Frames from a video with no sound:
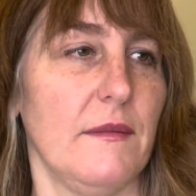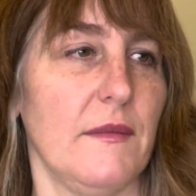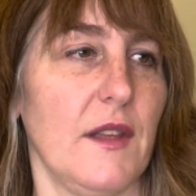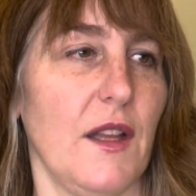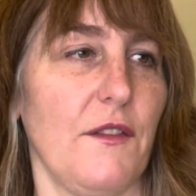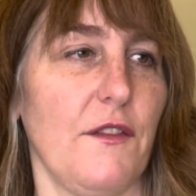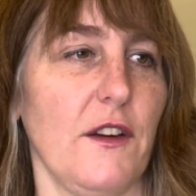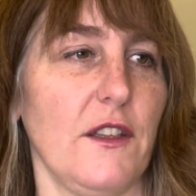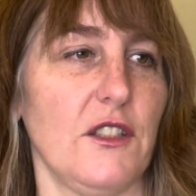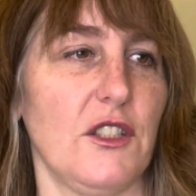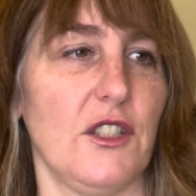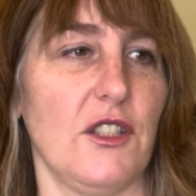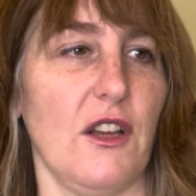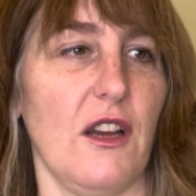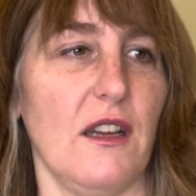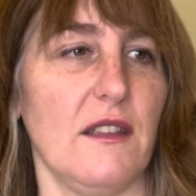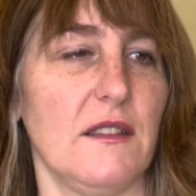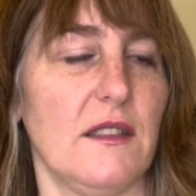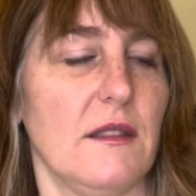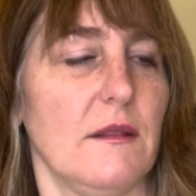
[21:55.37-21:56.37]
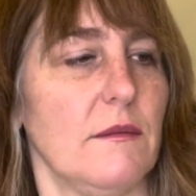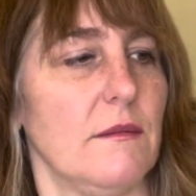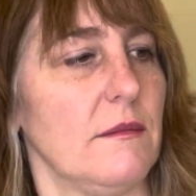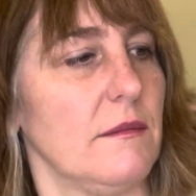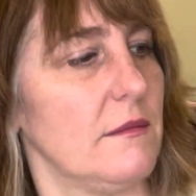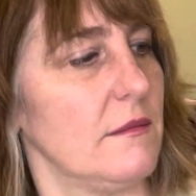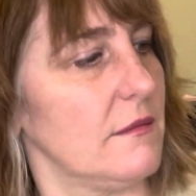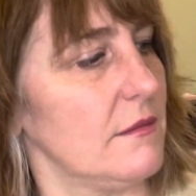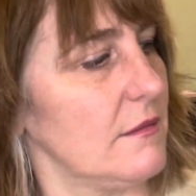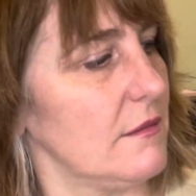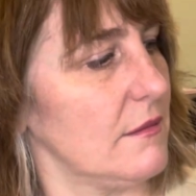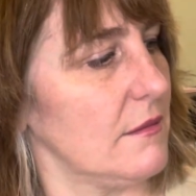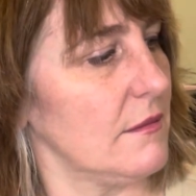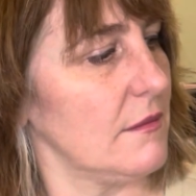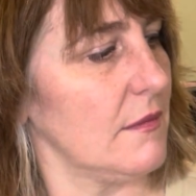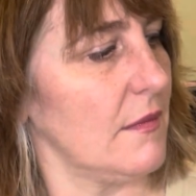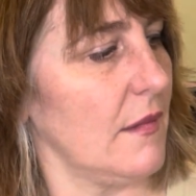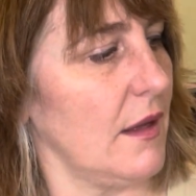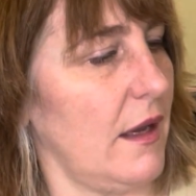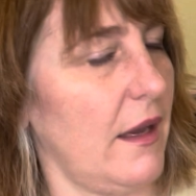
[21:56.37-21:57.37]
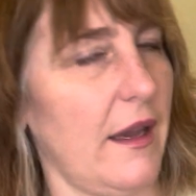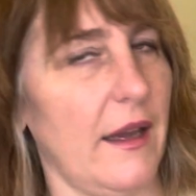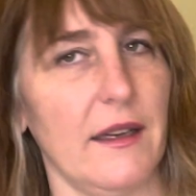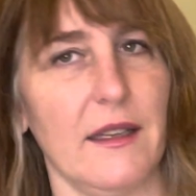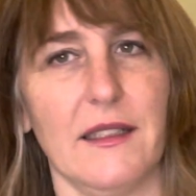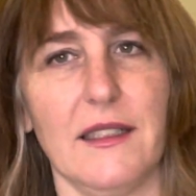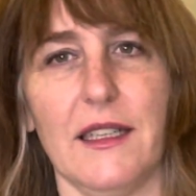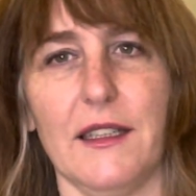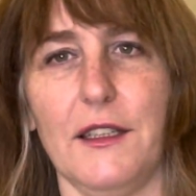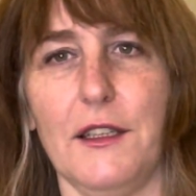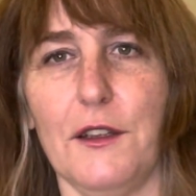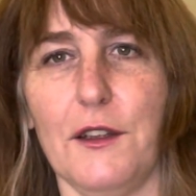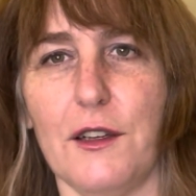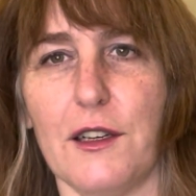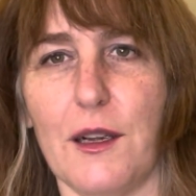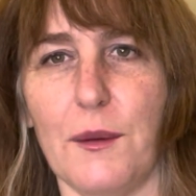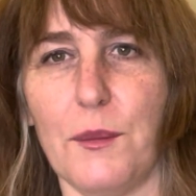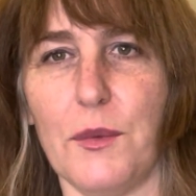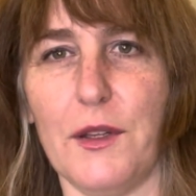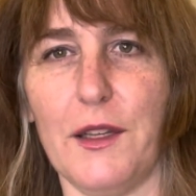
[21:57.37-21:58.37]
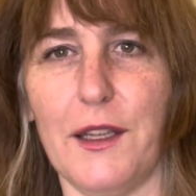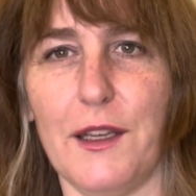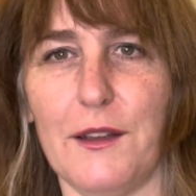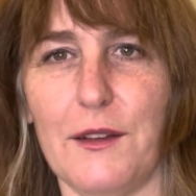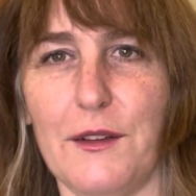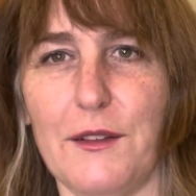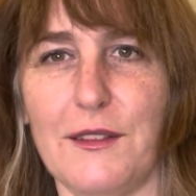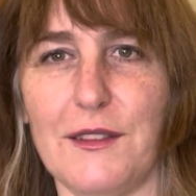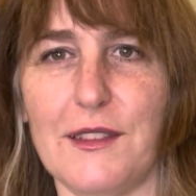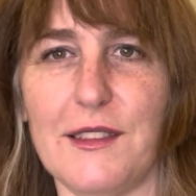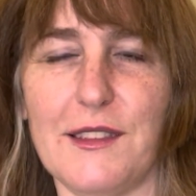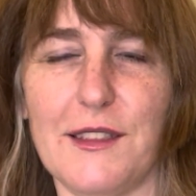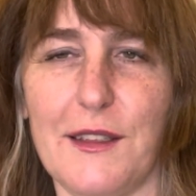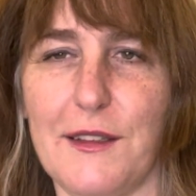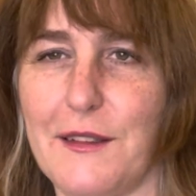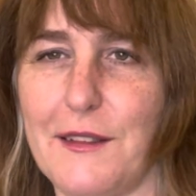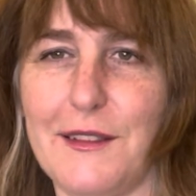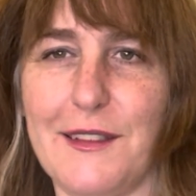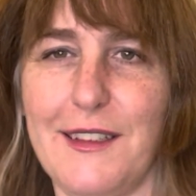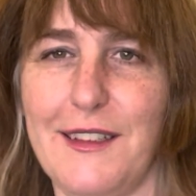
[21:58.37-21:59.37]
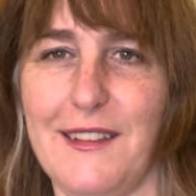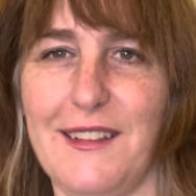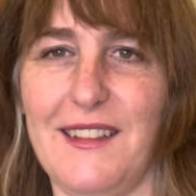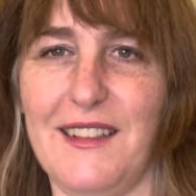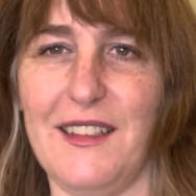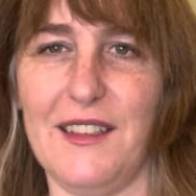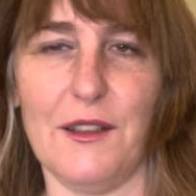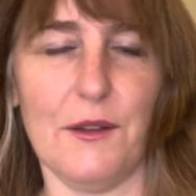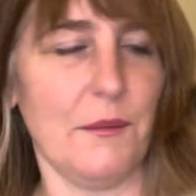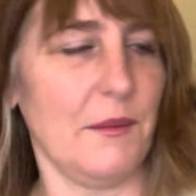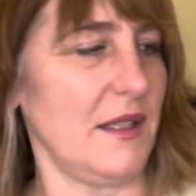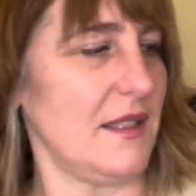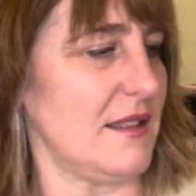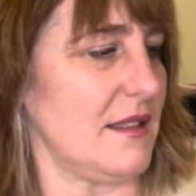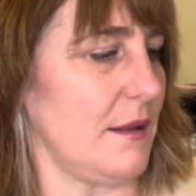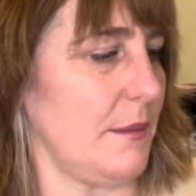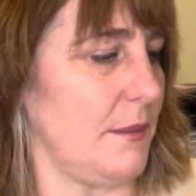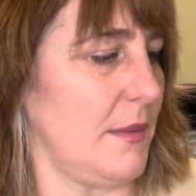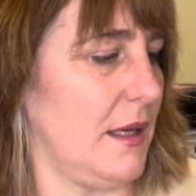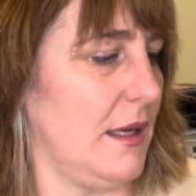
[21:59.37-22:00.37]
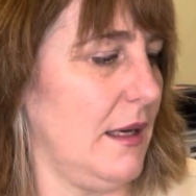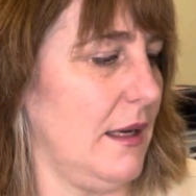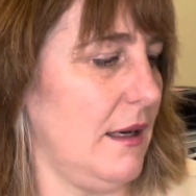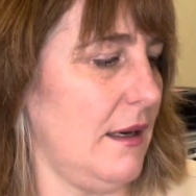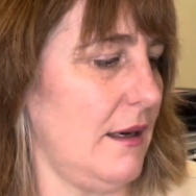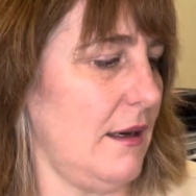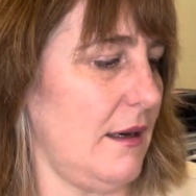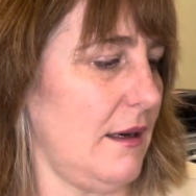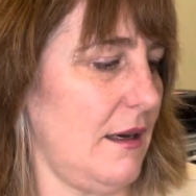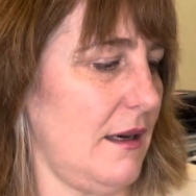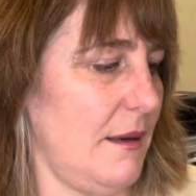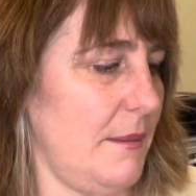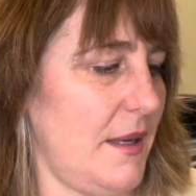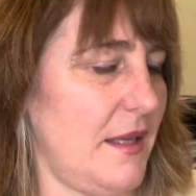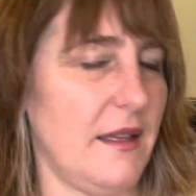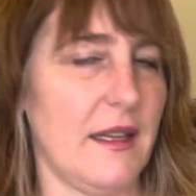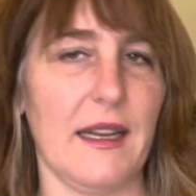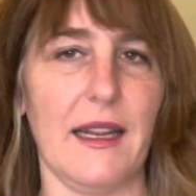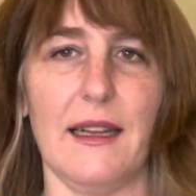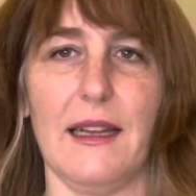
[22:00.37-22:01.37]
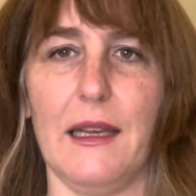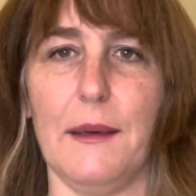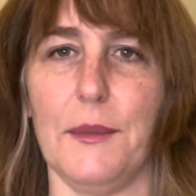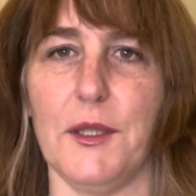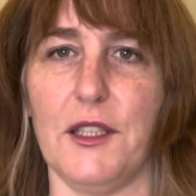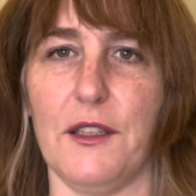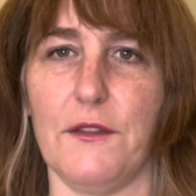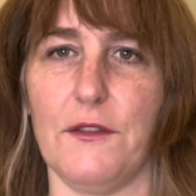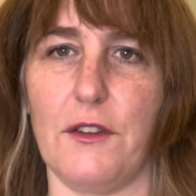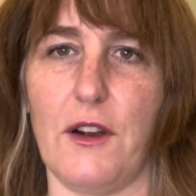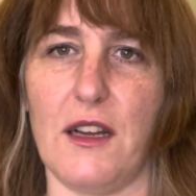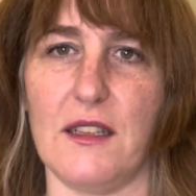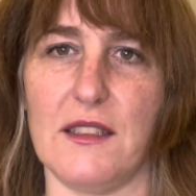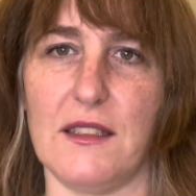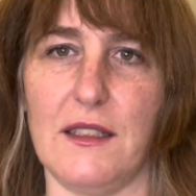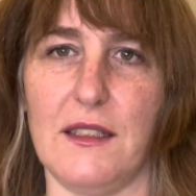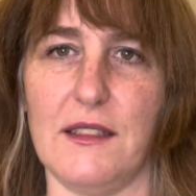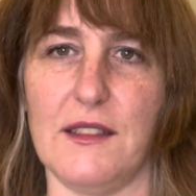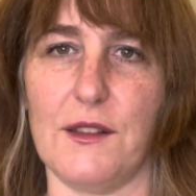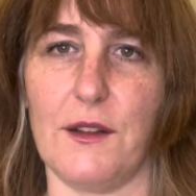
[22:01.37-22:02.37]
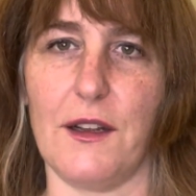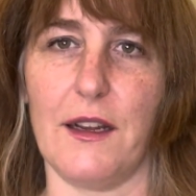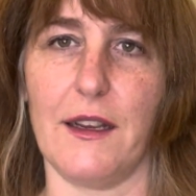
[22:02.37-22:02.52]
French knots. And until you look up really close, you don't miss them. And then I labeled it Frosty so that I